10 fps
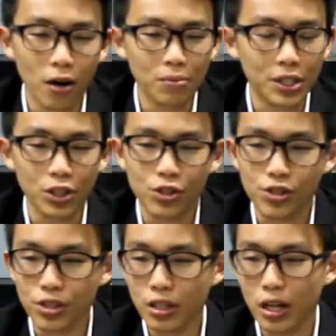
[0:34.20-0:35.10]
making
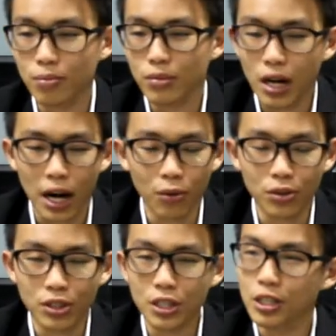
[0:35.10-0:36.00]
sure that I was
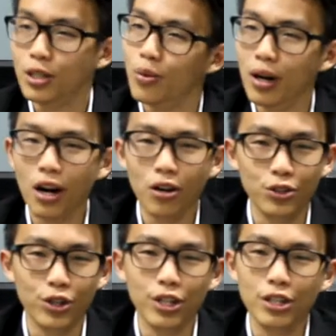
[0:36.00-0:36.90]
eating well,
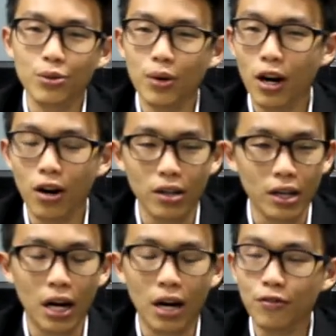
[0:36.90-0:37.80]
drinking well. Like
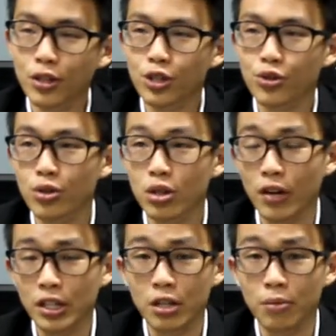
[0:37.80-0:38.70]
halfway through, if I
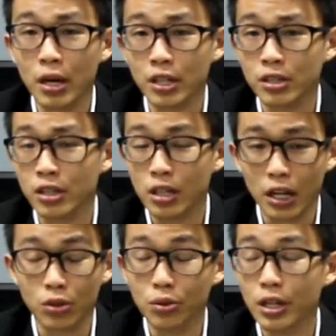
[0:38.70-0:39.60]
needed medicine, like
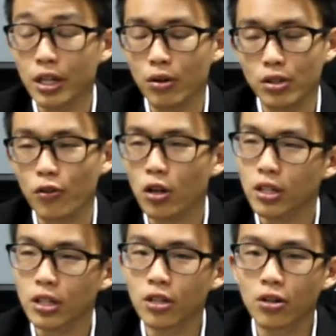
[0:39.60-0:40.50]
today I was
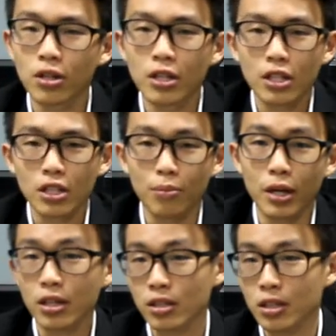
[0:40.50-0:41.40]
falling ill, the
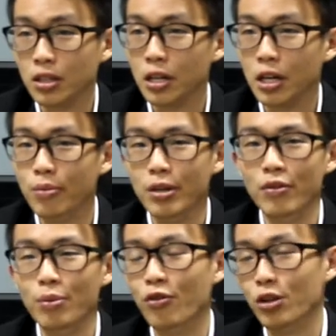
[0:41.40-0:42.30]
medicine came even
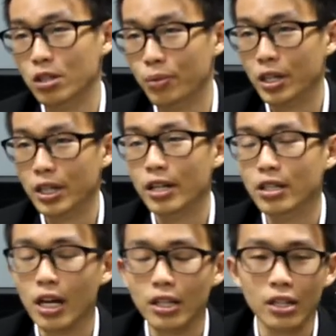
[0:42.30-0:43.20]
before the debate ended.
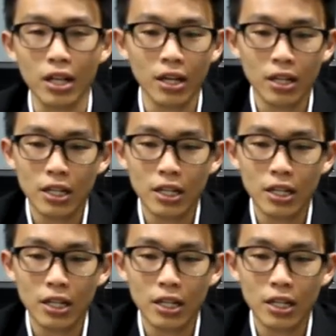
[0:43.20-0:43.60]
I think like